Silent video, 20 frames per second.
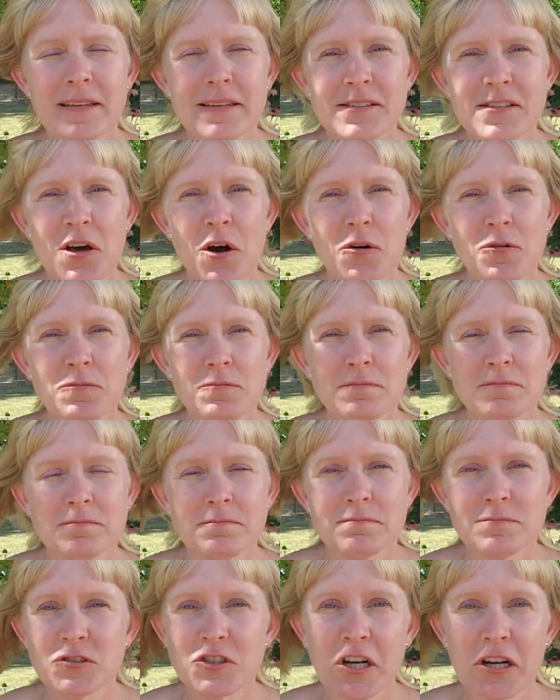So
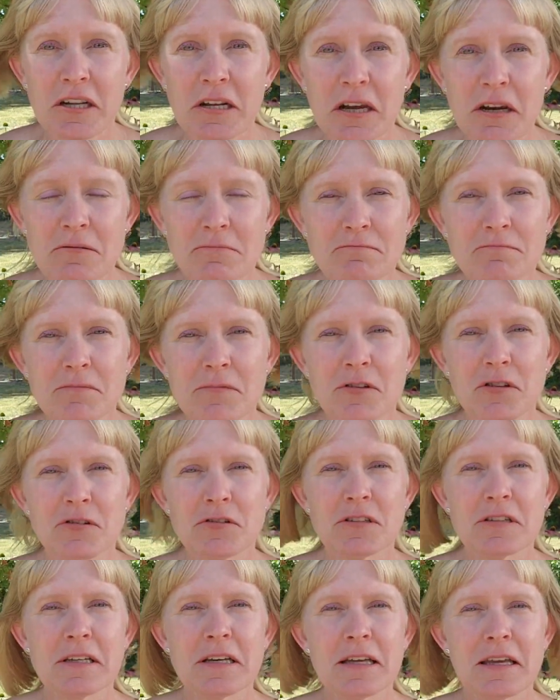check it out.
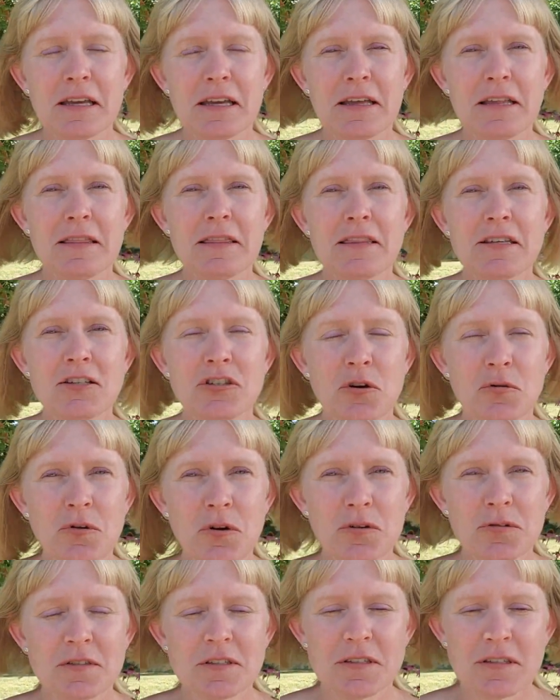There's a link in the show
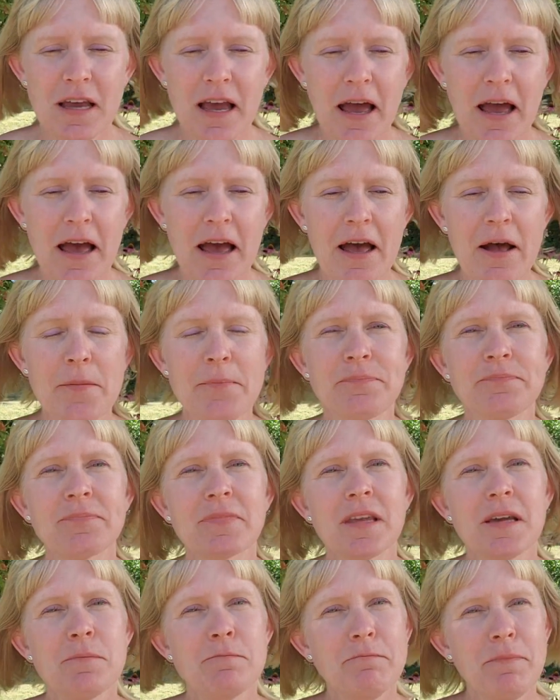notes.
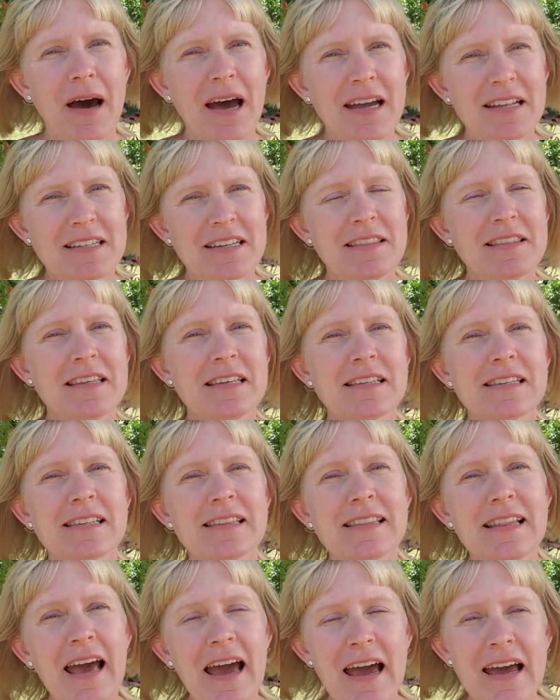But this
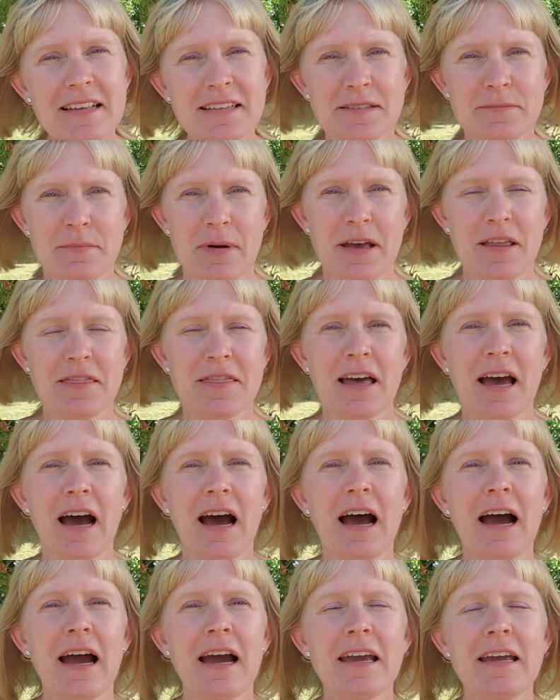last month,
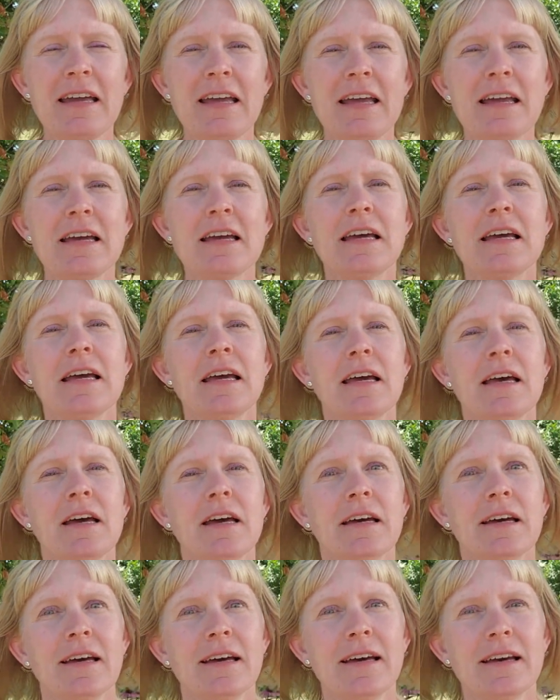I
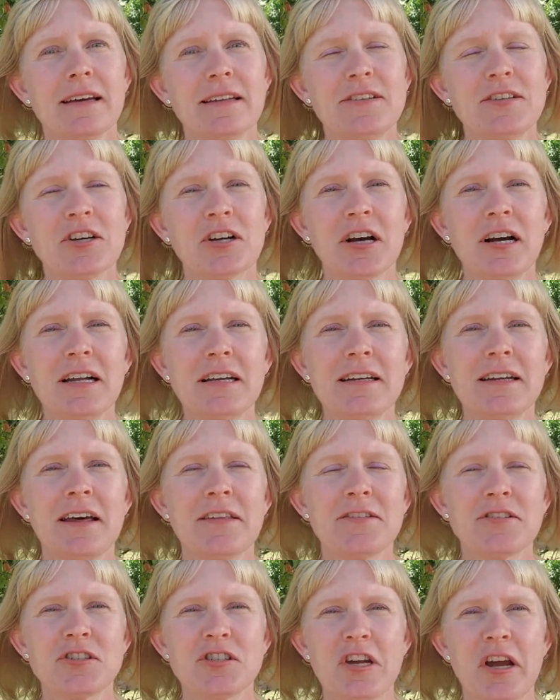took on
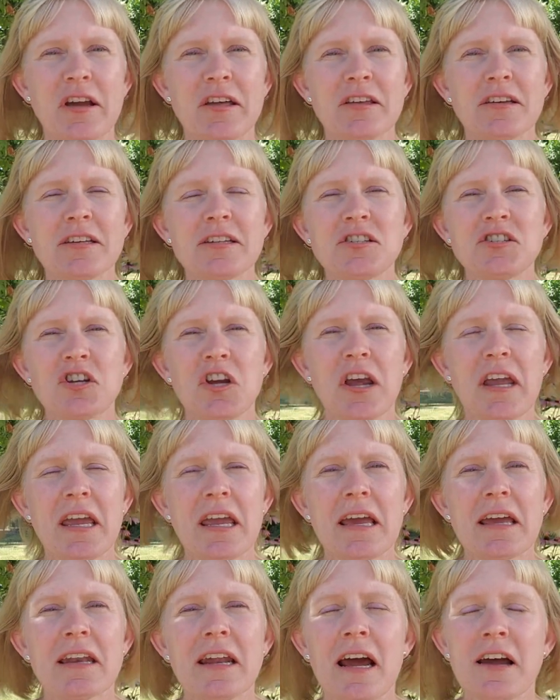another challenge,
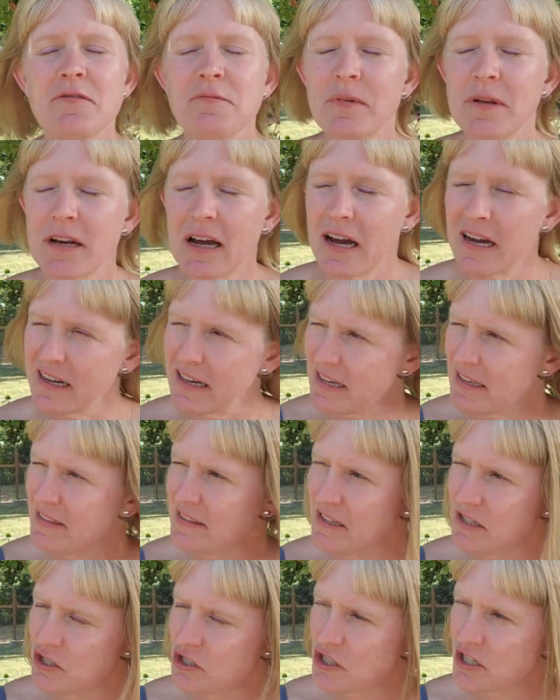and I've been eyeing
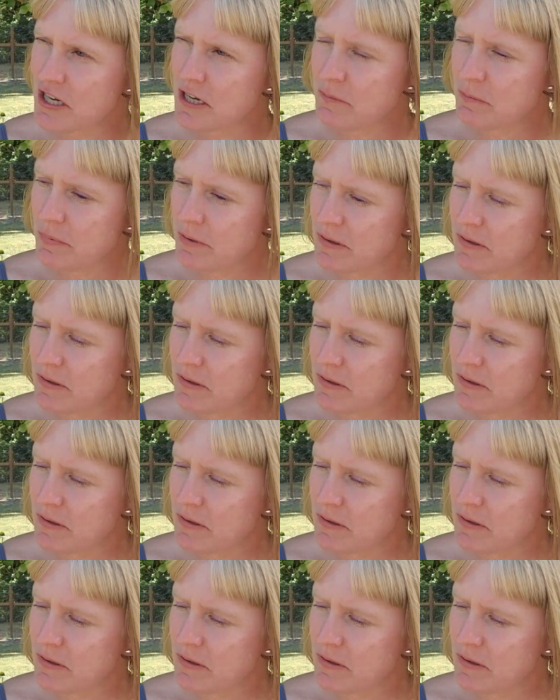these sheep,